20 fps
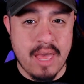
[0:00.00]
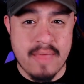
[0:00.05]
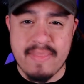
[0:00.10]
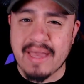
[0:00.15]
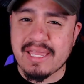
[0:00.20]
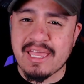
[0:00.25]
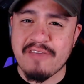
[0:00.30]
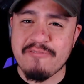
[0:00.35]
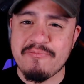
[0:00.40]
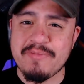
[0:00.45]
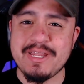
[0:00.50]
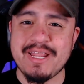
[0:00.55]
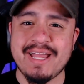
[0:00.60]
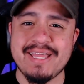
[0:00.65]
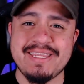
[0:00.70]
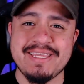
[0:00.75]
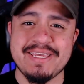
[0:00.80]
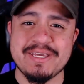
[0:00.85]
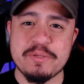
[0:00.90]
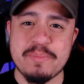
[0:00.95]
and that gave me an
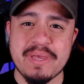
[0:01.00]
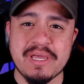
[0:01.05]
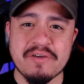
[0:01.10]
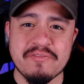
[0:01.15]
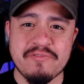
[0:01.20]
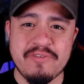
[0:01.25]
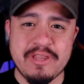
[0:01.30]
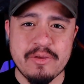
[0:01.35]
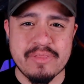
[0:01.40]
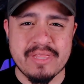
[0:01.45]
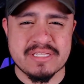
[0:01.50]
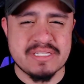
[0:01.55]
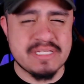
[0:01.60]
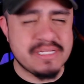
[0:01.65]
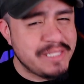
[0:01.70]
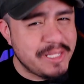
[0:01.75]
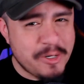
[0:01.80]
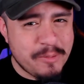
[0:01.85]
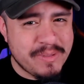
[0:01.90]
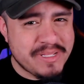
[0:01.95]
idea to make a video that's a
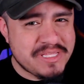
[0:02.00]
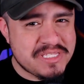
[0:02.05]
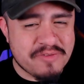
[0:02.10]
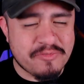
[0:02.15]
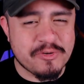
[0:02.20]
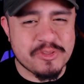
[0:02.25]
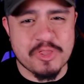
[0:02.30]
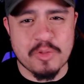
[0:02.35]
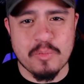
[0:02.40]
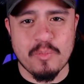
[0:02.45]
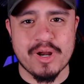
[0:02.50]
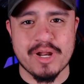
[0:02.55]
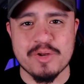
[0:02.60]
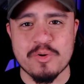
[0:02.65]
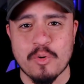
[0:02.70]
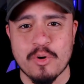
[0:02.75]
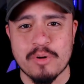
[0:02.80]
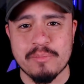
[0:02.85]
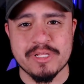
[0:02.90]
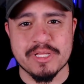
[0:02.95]
little bit different than what I
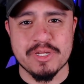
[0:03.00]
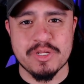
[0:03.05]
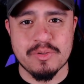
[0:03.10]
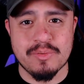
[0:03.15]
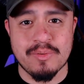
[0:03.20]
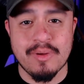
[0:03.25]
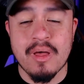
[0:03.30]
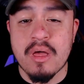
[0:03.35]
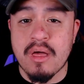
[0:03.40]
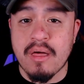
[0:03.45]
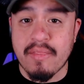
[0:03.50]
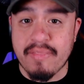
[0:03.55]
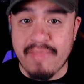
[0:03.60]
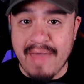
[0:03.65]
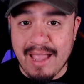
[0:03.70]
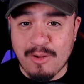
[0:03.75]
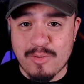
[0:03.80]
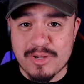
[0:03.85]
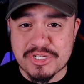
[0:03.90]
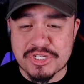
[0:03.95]
normally do.
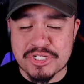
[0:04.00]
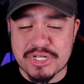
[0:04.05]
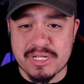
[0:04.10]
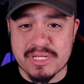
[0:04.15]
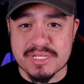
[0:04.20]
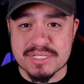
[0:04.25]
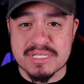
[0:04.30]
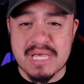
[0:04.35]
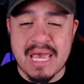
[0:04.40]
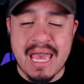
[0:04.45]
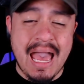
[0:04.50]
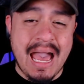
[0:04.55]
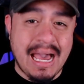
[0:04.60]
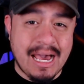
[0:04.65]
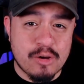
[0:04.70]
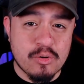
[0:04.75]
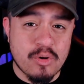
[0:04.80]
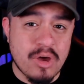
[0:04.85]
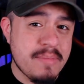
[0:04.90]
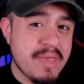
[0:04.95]
That question is,
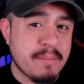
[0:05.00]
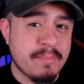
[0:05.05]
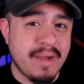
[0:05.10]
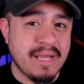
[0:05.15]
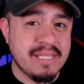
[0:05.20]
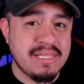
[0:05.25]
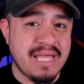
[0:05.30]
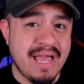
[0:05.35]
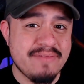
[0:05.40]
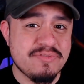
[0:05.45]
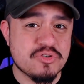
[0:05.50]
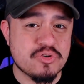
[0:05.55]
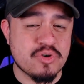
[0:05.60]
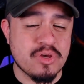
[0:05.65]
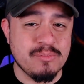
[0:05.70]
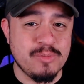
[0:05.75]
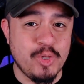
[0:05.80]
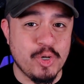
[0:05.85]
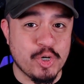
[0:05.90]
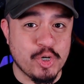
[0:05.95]
how do I make my live
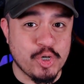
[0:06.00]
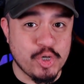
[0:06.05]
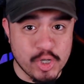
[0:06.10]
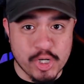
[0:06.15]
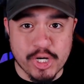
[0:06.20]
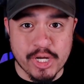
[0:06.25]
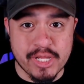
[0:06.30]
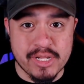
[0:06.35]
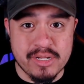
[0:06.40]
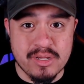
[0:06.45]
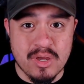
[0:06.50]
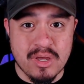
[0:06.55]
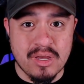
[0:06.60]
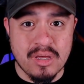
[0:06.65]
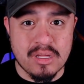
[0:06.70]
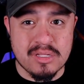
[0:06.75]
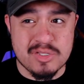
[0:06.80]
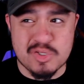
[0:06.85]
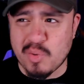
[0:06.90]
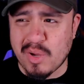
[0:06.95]
stream look good,
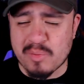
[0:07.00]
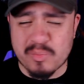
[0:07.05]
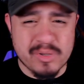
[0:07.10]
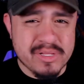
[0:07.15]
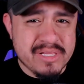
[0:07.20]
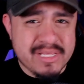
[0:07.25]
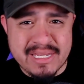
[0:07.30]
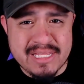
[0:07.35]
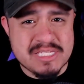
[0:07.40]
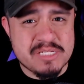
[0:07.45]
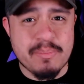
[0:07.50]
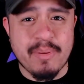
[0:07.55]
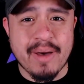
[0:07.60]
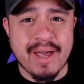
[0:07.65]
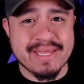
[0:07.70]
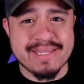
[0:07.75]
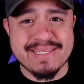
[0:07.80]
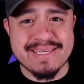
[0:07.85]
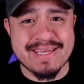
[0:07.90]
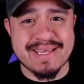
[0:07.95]
and do I really need to
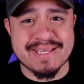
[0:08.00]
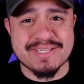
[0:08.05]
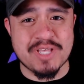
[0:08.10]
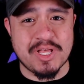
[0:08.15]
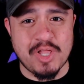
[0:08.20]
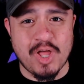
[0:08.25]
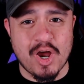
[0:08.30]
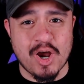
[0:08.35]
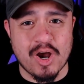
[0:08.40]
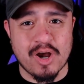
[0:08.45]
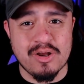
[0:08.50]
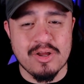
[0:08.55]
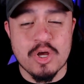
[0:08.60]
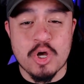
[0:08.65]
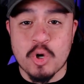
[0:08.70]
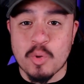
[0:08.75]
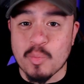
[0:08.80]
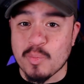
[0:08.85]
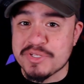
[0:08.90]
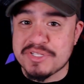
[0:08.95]
buy a DSLR?
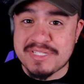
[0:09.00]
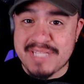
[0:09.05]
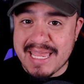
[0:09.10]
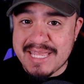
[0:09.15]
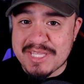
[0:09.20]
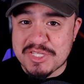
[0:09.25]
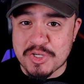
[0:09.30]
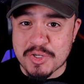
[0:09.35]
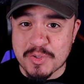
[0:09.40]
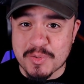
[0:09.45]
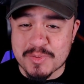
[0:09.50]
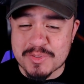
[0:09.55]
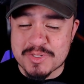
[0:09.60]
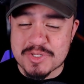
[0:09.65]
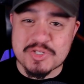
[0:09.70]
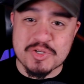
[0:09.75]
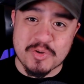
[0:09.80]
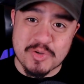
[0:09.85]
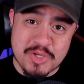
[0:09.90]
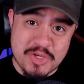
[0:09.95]
Well, stay tuned
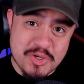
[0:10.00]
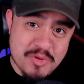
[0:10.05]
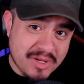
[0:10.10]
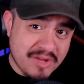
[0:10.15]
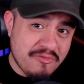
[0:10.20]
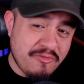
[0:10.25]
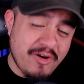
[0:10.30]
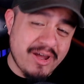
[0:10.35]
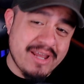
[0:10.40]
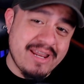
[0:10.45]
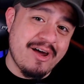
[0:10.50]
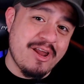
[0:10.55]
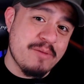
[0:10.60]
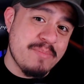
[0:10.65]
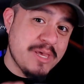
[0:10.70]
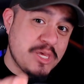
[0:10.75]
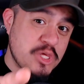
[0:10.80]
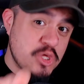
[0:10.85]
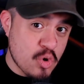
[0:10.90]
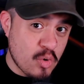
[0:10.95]
so you can find out how to
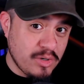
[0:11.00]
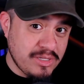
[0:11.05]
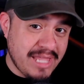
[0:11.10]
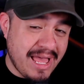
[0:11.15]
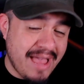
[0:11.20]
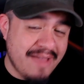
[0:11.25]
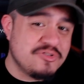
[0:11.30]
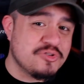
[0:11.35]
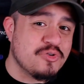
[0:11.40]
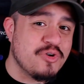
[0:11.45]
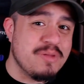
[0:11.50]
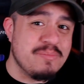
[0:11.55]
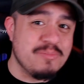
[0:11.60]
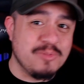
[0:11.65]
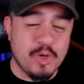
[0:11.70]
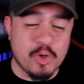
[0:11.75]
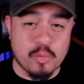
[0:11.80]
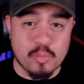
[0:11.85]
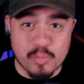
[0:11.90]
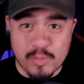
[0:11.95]
make your live stream
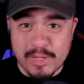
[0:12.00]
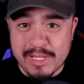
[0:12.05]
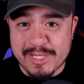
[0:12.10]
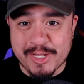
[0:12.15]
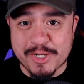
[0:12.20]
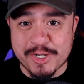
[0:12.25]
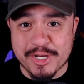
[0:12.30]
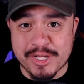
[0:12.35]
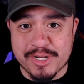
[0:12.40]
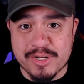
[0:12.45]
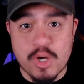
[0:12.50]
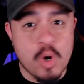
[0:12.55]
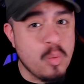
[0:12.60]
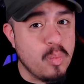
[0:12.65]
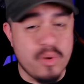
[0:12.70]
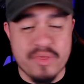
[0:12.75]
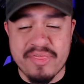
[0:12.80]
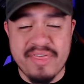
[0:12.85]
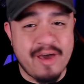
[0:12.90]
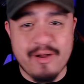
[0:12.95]
look really good
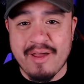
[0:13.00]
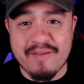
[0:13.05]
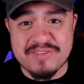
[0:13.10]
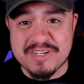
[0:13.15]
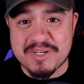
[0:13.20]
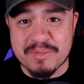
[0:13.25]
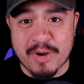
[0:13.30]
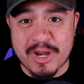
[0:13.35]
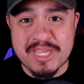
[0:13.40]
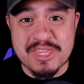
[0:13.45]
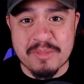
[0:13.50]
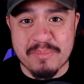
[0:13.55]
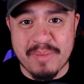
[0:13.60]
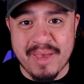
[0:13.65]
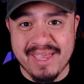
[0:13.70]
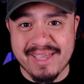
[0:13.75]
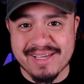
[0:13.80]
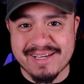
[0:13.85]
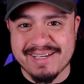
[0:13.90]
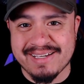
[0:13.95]
without having to break the
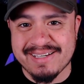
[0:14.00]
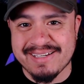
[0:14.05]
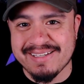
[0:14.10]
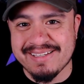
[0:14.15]
bank.